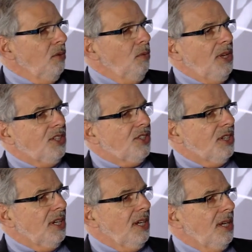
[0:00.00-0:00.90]

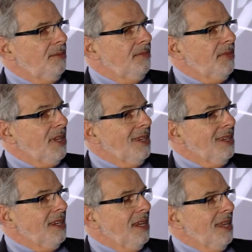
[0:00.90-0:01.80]
which
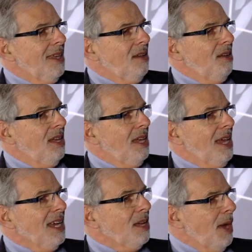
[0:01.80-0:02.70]

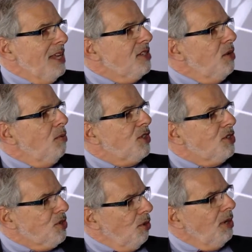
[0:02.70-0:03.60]
a capacity which
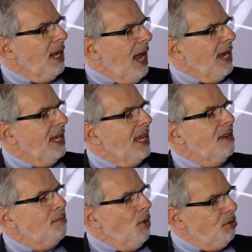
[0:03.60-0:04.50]
is sorely lacking
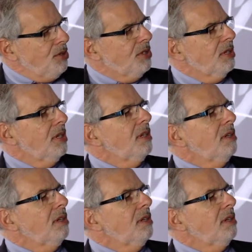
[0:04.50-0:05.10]
in most